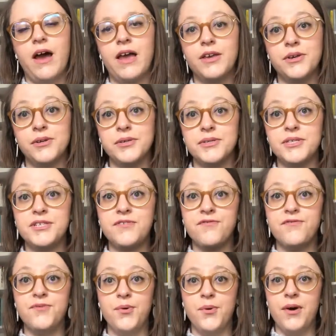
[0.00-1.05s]
I used
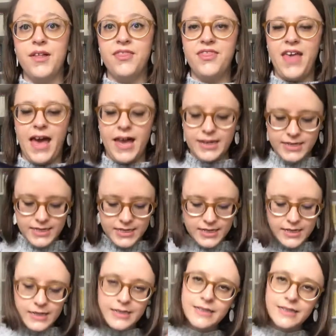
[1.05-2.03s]
for that